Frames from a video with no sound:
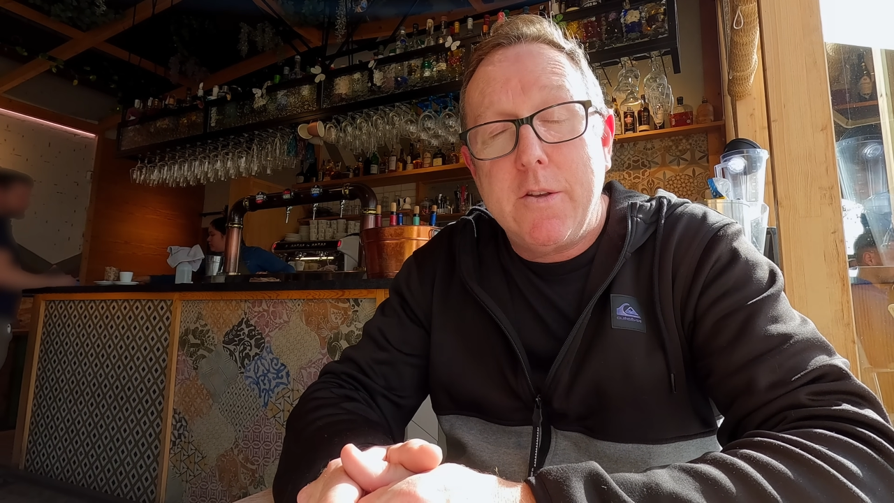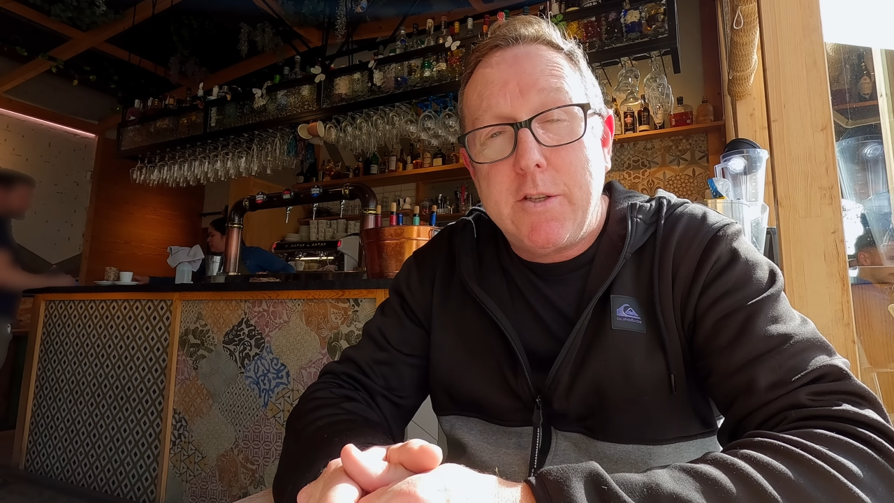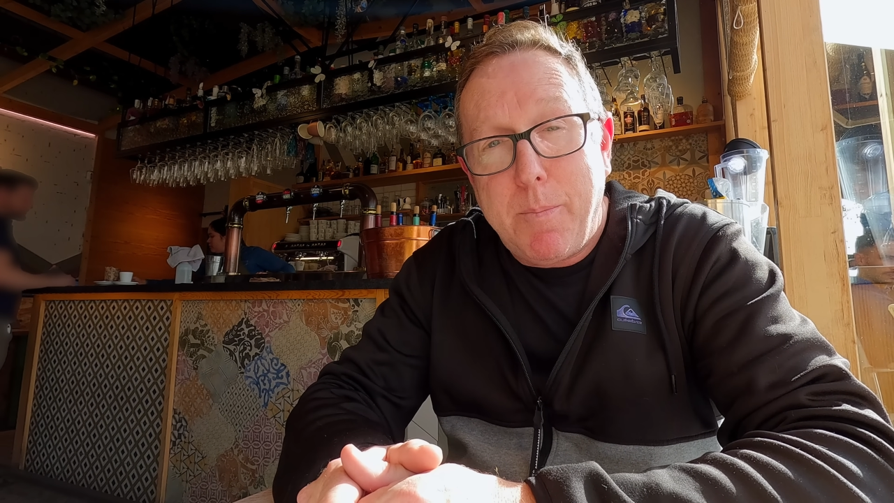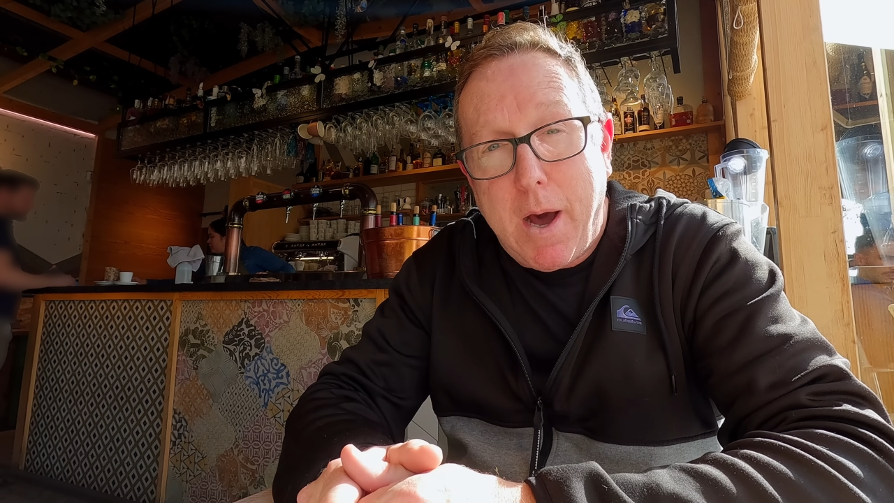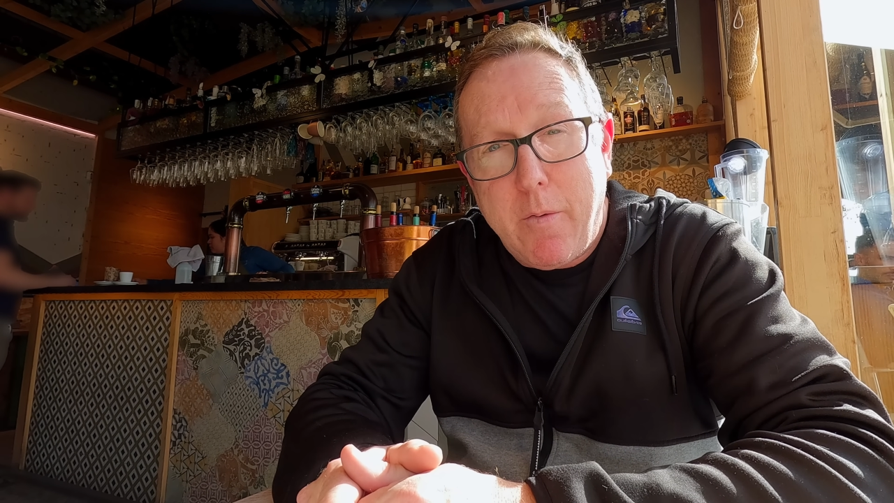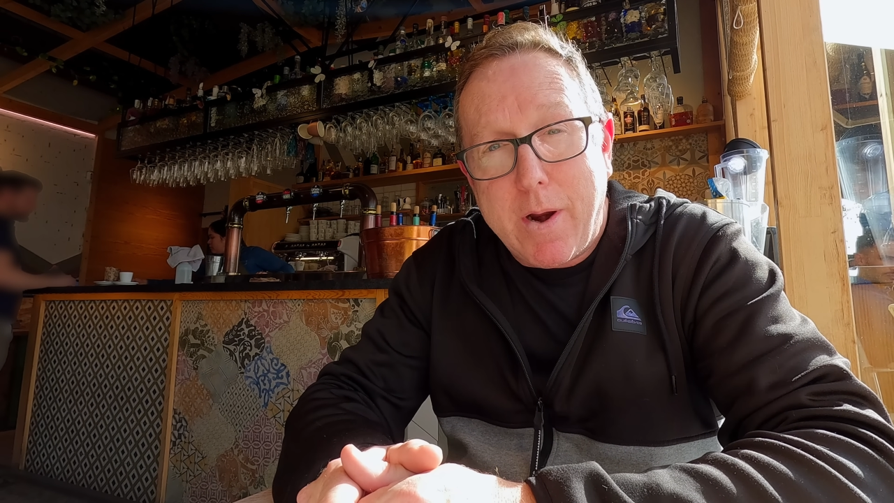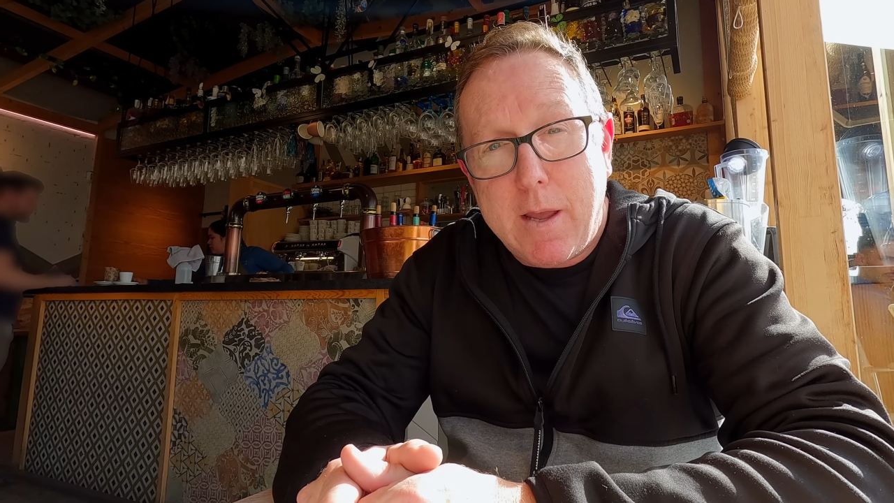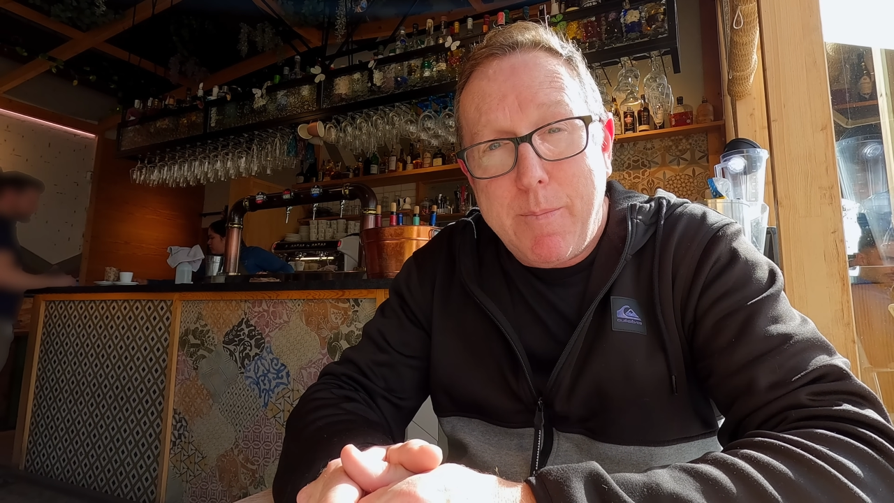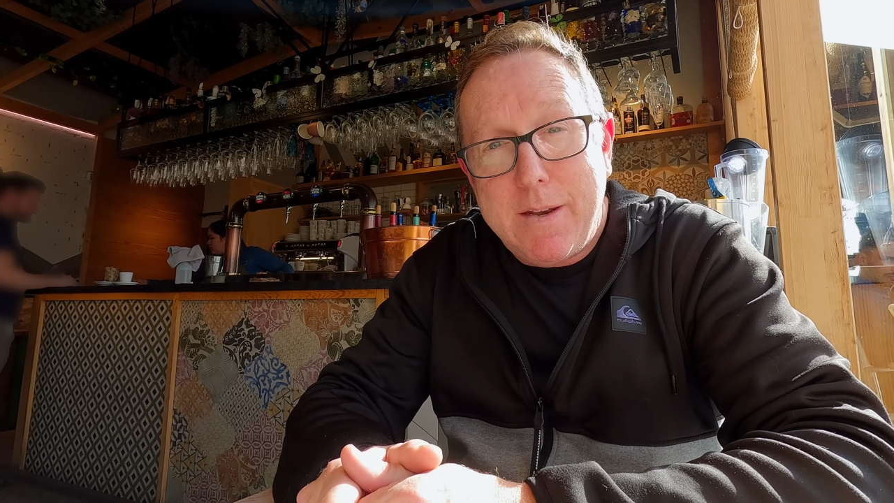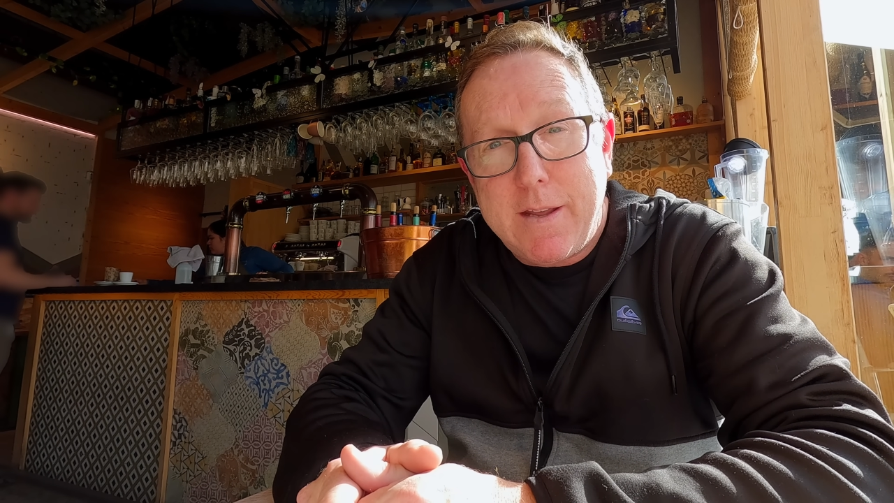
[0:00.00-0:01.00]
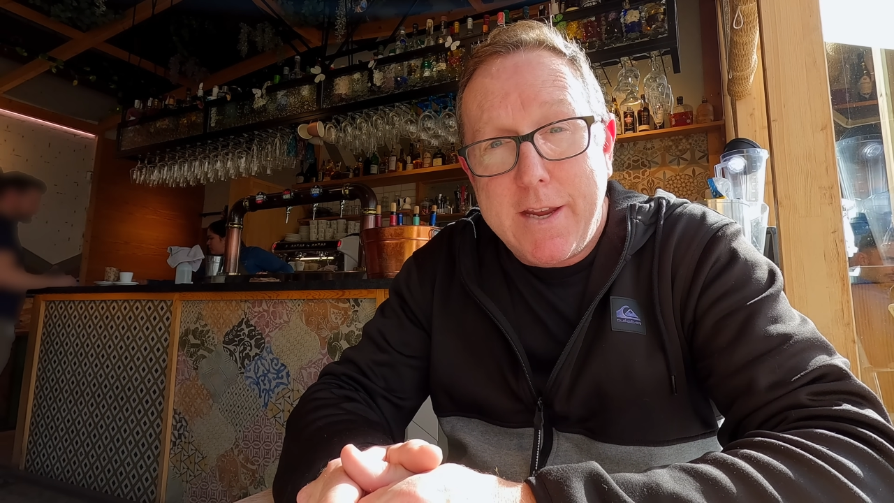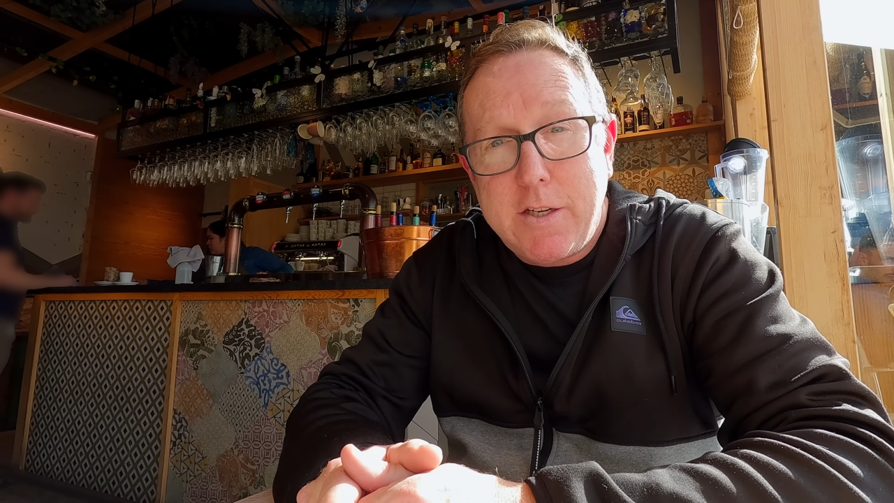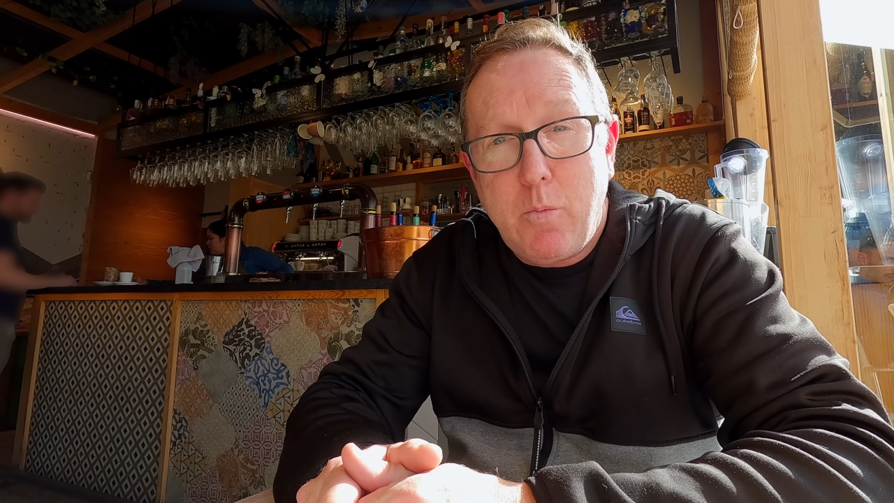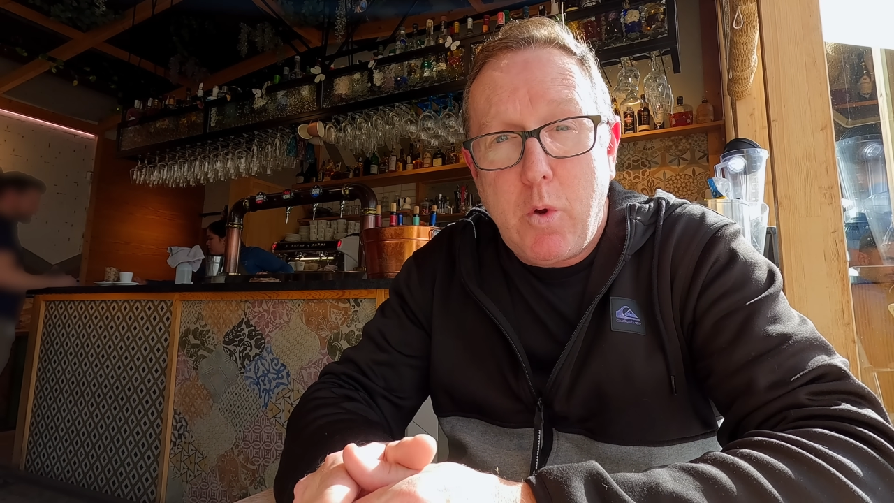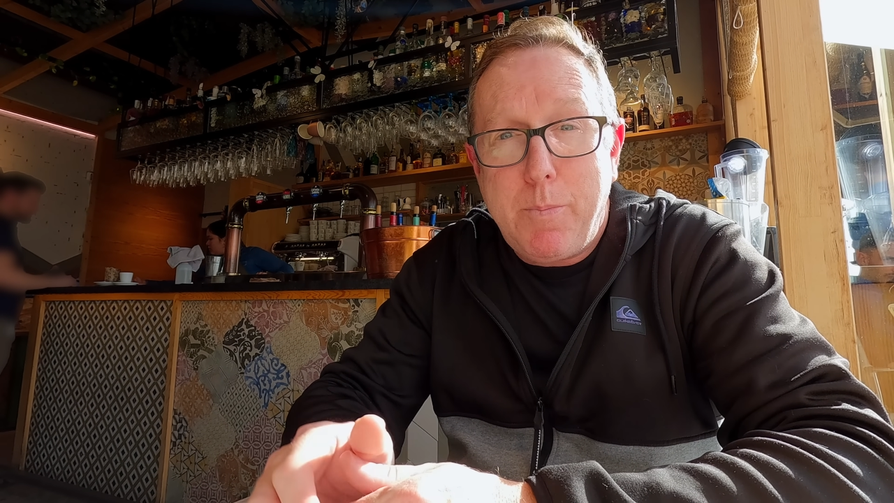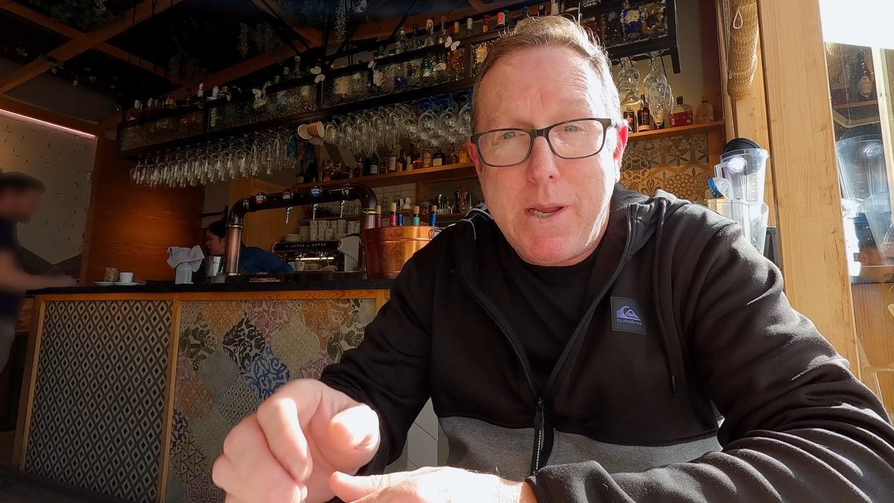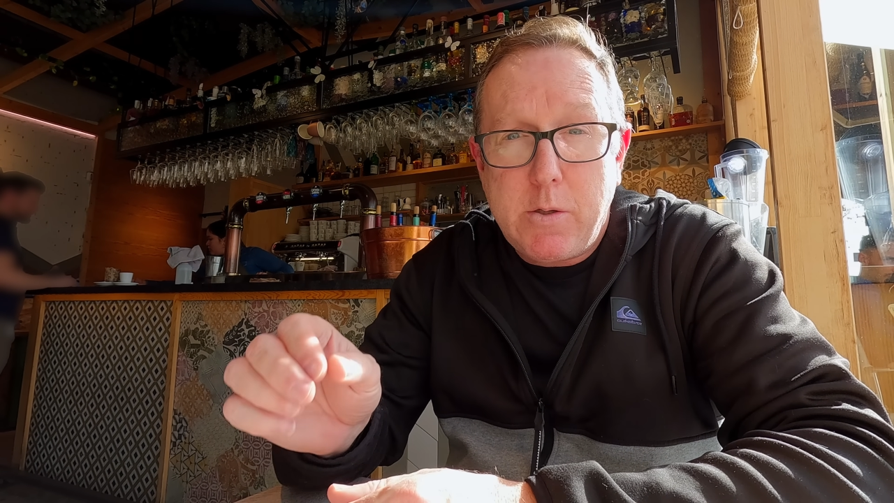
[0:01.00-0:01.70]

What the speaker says: So my recommendation would be